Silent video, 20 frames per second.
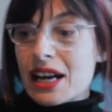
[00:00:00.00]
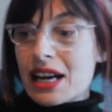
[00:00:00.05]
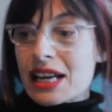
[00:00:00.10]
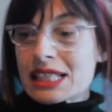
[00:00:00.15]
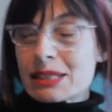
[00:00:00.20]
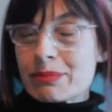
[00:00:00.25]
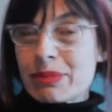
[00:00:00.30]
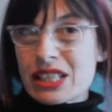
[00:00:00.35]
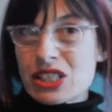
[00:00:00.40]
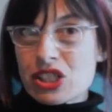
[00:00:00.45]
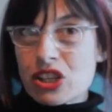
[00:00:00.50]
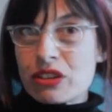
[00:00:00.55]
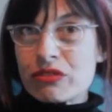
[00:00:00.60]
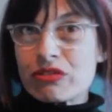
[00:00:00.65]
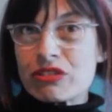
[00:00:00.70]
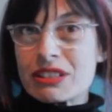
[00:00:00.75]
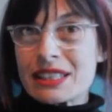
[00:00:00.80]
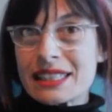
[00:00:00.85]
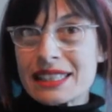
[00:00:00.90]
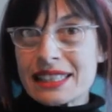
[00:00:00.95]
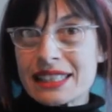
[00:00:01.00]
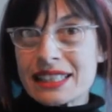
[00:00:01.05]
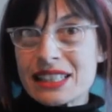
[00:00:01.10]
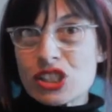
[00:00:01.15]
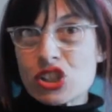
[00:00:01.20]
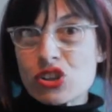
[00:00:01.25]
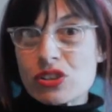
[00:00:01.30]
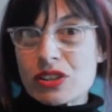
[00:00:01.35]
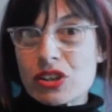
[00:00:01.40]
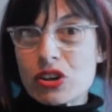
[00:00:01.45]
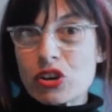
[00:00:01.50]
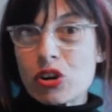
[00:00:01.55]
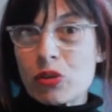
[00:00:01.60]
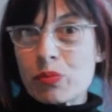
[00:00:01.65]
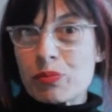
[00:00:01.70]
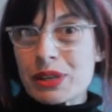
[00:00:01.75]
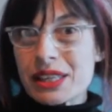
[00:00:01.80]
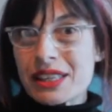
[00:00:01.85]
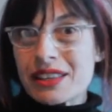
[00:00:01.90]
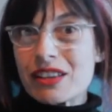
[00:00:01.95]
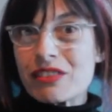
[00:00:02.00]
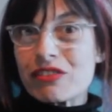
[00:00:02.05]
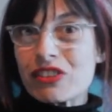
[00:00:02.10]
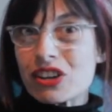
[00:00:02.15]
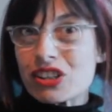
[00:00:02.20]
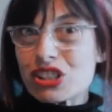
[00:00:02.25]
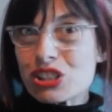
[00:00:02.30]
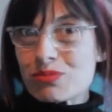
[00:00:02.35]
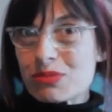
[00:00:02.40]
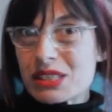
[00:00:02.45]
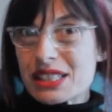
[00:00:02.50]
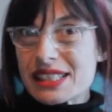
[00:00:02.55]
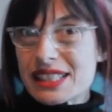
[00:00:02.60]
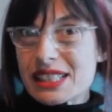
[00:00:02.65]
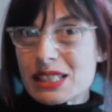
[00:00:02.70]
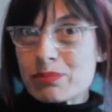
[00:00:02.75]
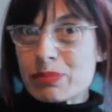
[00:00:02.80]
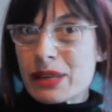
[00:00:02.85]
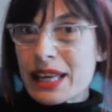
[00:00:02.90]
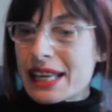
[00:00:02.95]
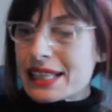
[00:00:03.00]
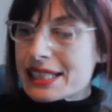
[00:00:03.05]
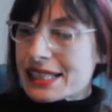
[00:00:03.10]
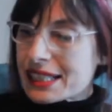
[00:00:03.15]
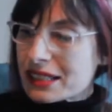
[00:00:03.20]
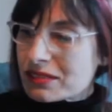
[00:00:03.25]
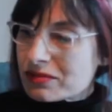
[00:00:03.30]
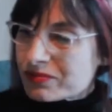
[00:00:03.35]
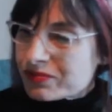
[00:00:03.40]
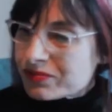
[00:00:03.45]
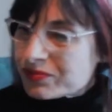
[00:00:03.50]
I spent over a year doing a copy of Artemisia's beheading.